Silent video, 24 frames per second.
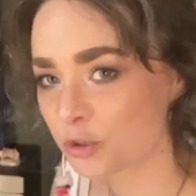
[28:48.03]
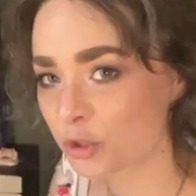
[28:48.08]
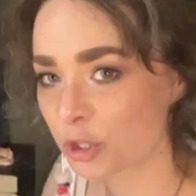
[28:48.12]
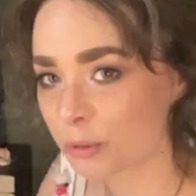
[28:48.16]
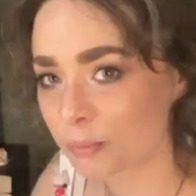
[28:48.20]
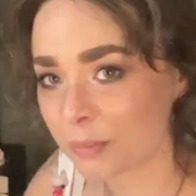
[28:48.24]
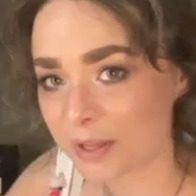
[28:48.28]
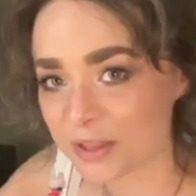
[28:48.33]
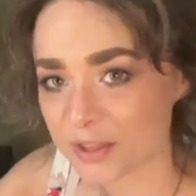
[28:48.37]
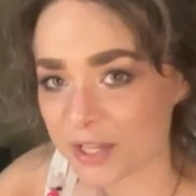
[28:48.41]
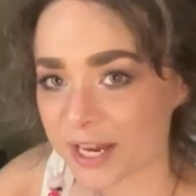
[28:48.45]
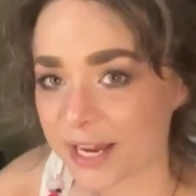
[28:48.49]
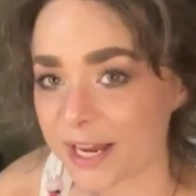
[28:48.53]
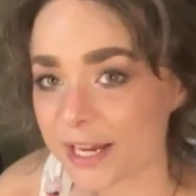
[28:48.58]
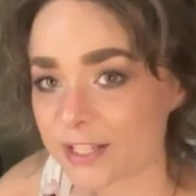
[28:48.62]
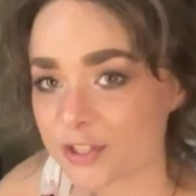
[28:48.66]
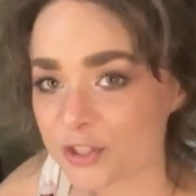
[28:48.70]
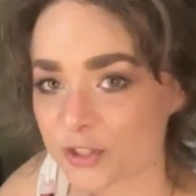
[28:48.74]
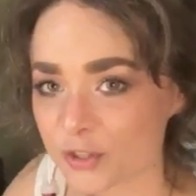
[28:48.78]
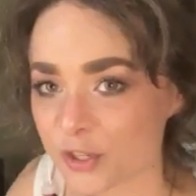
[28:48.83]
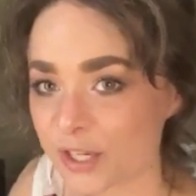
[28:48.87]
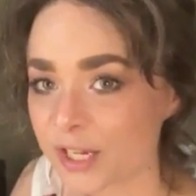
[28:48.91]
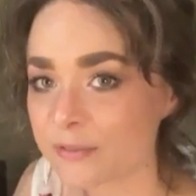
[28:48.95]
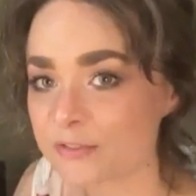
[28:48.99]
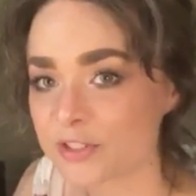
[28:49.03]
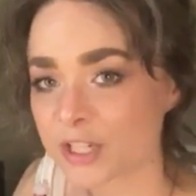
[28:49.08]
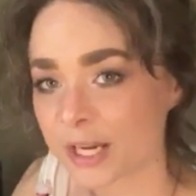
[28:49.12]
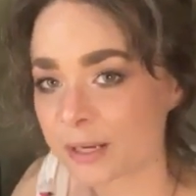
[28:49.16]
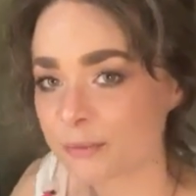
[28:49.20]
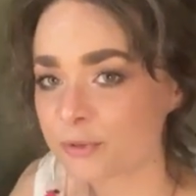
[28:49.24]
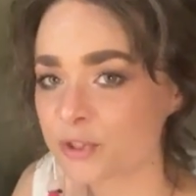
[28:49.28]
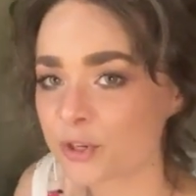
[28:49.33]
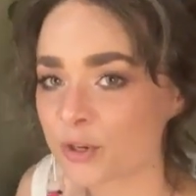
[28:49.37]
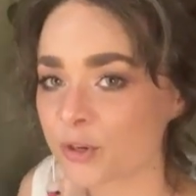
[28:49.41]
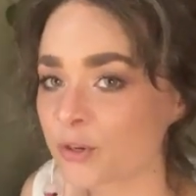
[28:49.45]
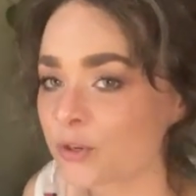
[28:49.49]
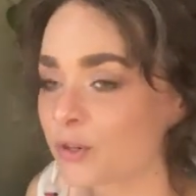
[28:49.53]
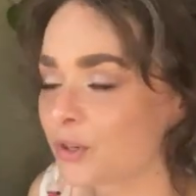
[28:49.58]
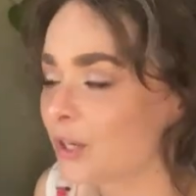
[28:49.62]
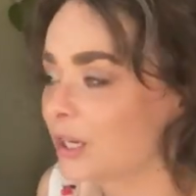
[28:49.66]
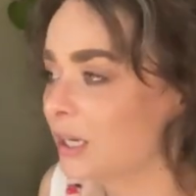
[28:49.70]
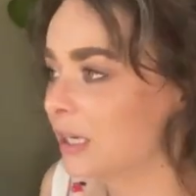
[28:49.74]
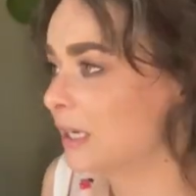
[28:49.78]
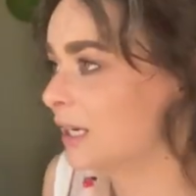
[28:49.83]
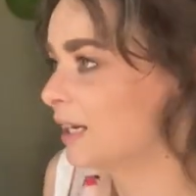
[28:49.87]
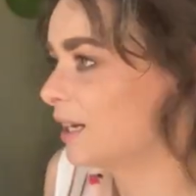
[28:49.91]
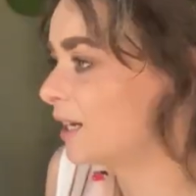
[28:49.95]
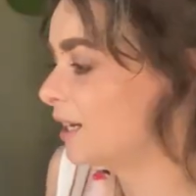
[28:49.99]
do a month ahead, so you have time to
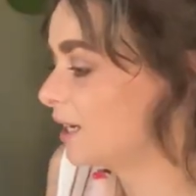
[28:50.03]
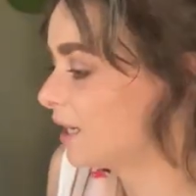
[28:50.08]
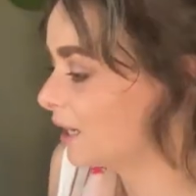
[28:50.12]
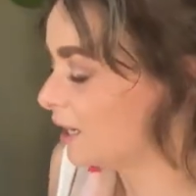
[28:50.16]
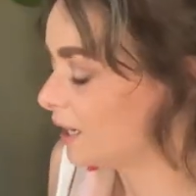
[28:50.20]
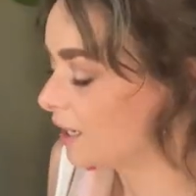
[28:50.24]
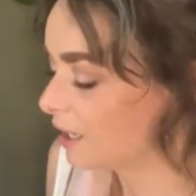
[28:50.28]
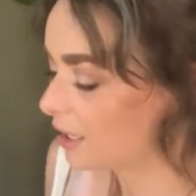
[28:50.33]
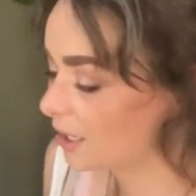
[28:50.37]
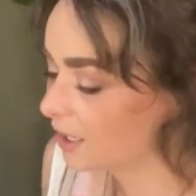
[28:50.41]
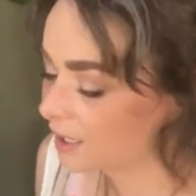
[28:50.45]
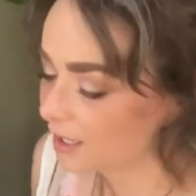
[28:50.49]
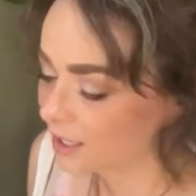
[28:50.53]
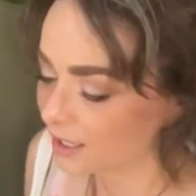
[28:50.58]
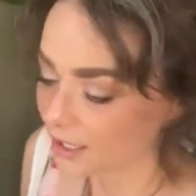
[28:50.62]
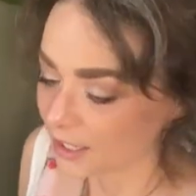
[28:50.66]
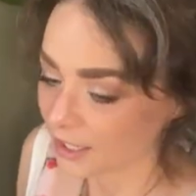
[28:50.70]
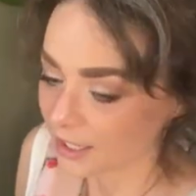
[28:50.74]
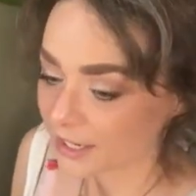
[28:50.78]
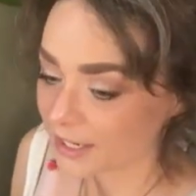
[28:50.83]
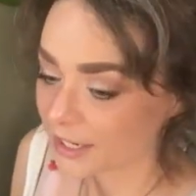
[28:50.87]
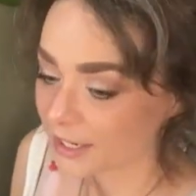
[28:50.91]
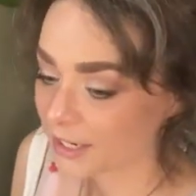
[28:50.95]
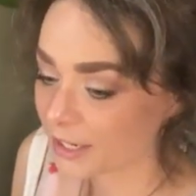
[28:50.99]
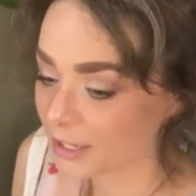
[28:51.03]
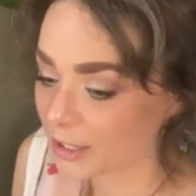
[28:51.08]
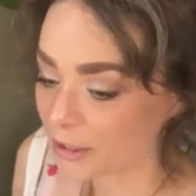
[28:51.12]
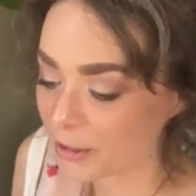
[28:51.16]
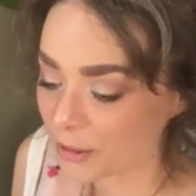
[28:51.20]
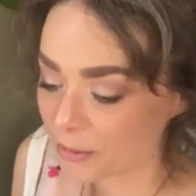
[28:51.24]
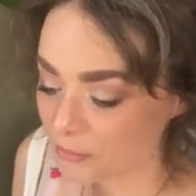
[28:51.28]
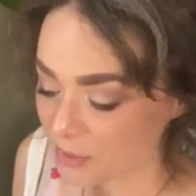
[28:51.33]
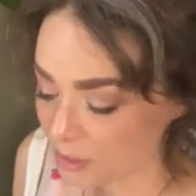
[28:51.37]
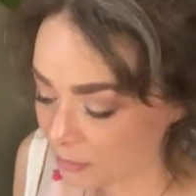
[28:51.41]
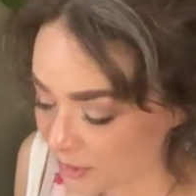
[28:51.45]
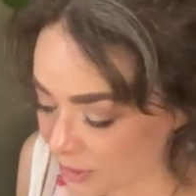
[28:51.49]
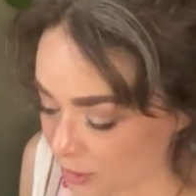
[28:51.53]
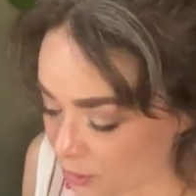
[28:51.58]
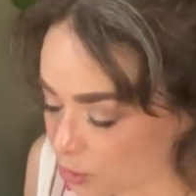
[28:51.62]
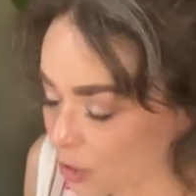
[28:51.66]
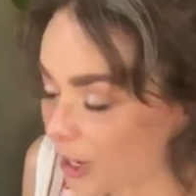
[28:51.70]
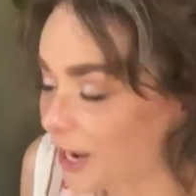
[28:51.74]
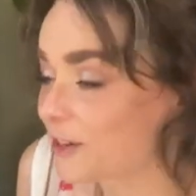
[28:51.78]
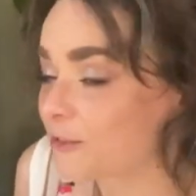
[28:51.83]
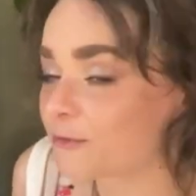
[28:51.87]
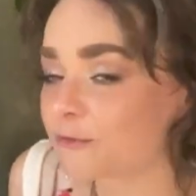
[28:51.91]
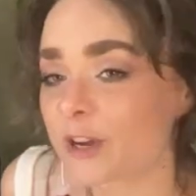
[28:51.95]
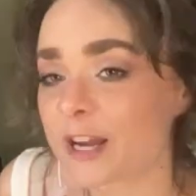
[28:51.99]
maybe
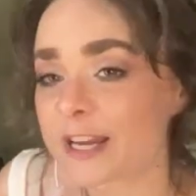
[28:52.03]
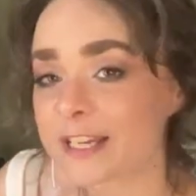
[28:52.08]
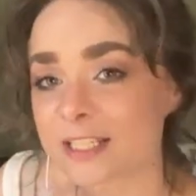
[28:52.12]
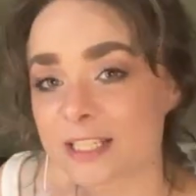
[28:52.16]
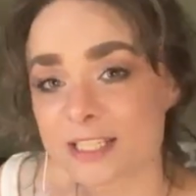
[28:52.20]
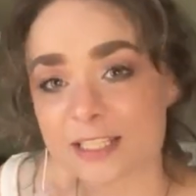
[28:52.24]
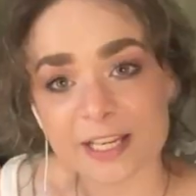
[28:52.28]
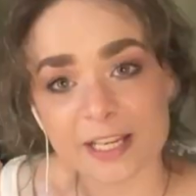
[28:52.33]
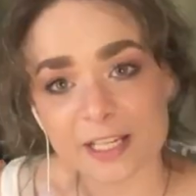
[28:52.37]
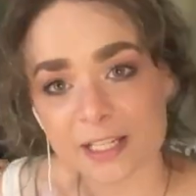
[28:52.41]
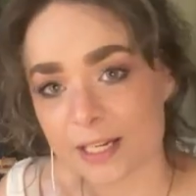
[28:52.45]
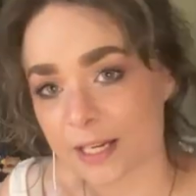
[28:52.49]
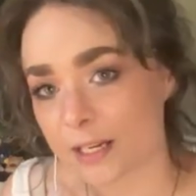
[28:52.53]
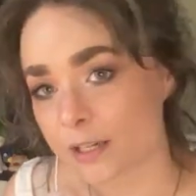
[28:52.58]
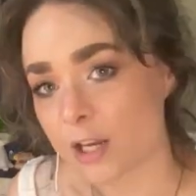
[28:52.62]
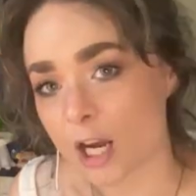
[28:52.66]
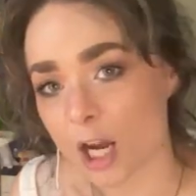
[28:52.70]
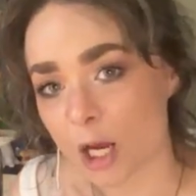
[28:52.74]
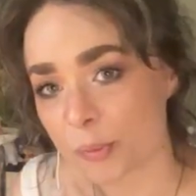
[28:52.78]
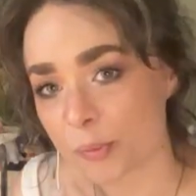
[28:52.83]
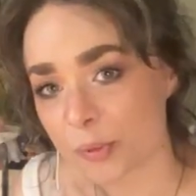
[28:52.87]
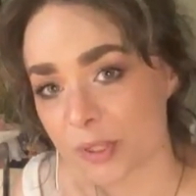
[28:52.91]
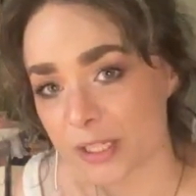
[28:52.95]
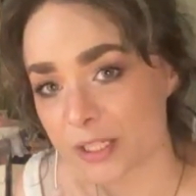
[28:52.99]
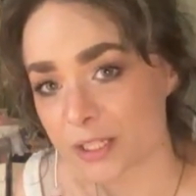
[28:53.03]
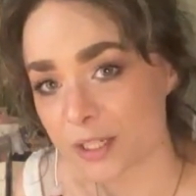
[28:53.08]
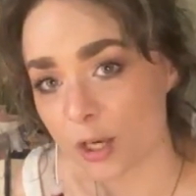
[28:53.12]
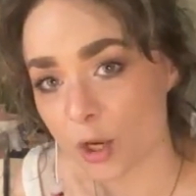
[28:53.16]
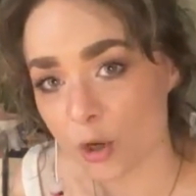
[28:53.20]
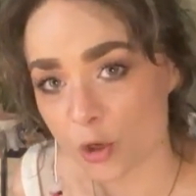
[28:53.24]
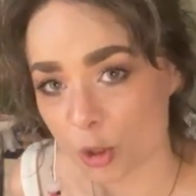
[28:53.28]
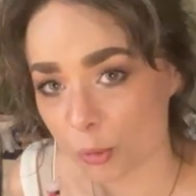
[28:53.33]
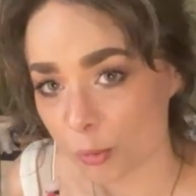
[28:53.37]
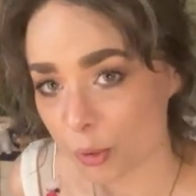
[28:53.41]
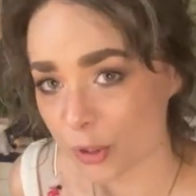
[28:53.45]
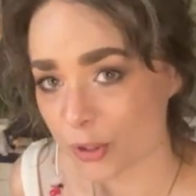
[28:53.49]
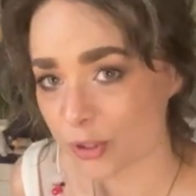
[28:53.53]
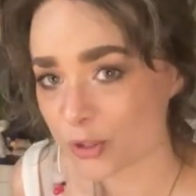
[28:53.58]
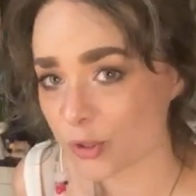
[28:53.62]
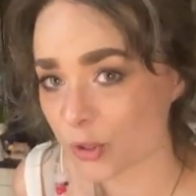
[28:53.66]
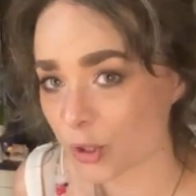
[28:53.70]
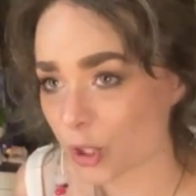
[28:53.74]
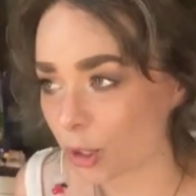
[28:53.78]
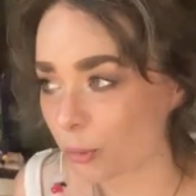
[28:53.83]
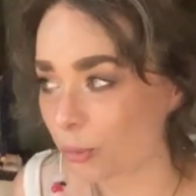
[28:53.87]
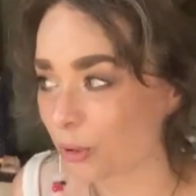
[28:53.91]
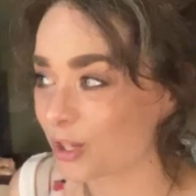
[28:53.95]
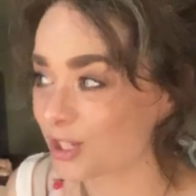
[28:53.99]
try and find a secondhand copy in a local
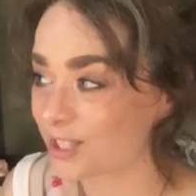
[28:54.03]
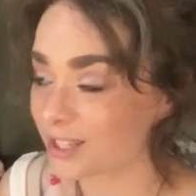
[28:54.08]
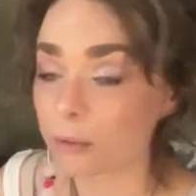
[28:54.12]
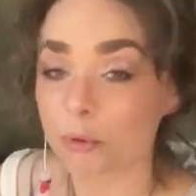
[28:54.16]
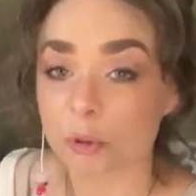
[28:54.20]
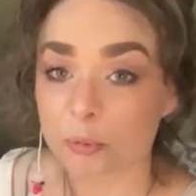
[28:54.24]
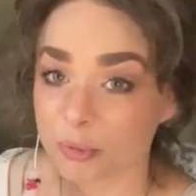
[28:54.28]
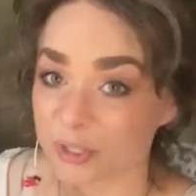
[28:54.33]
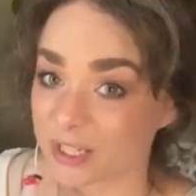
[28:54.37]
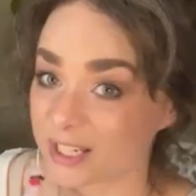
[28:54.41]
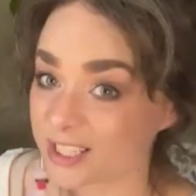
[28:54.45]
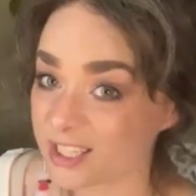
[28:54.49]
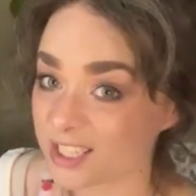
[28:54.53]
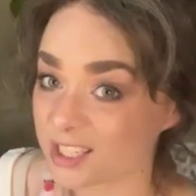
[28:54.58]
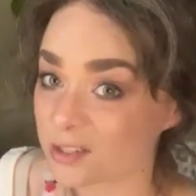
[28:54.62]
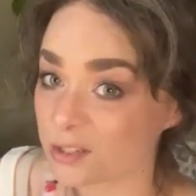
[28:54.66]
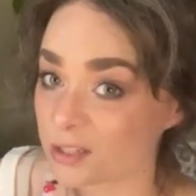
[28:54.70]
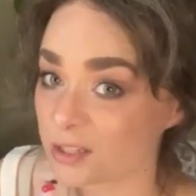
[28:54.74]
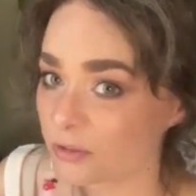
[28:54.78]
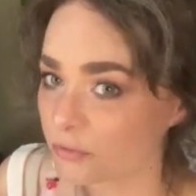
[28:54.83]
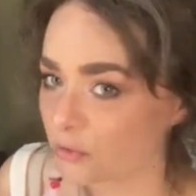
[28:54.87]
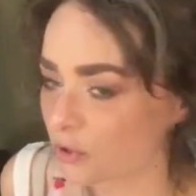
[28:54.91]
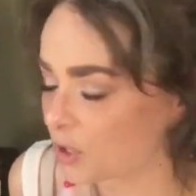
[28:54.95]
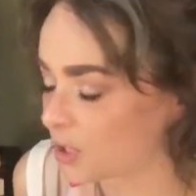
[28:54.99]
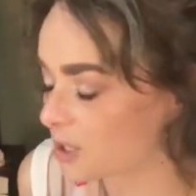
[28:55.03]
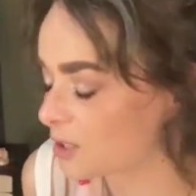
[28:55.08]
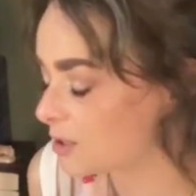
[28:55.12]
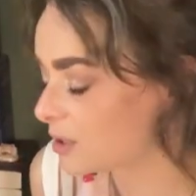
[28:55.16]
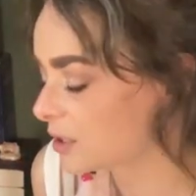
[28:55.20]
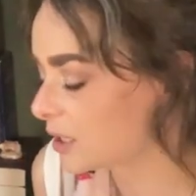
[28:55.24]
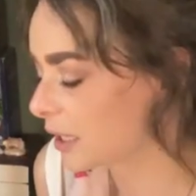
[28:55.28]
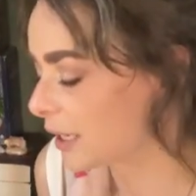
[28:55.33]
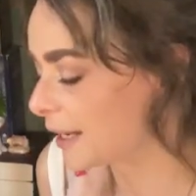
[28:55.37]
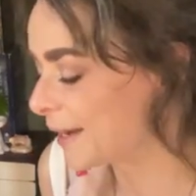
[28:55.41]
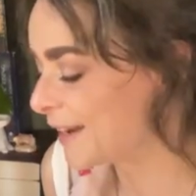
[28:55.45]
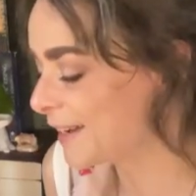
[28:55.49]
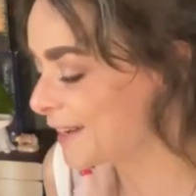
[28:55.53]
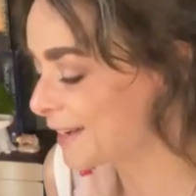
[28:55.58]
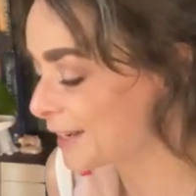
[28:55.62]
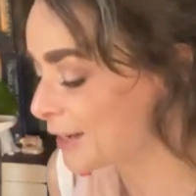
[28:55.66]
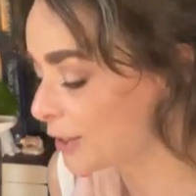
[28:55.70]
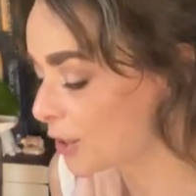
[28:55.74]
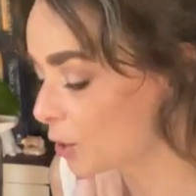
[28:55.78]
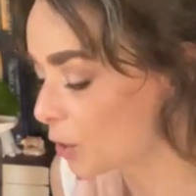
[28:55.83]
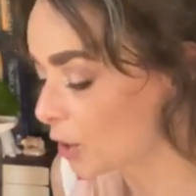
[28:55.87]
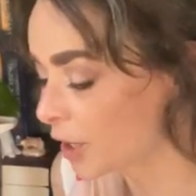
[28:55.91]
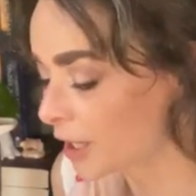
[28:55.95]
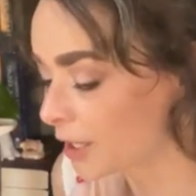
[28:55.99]
bookstore, because that would be ideal, of course.
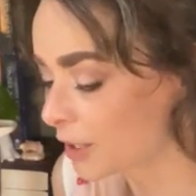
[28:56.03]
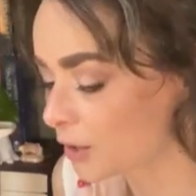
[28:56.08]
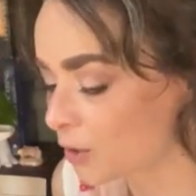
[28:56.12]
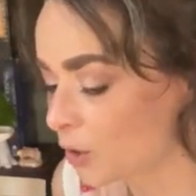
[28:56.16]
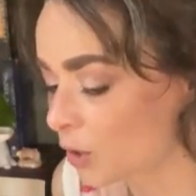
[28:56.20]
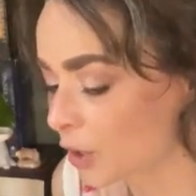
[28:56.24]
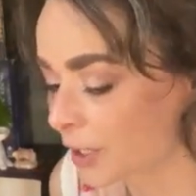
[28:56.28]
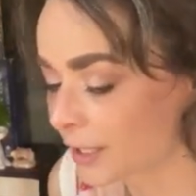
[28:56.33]
Or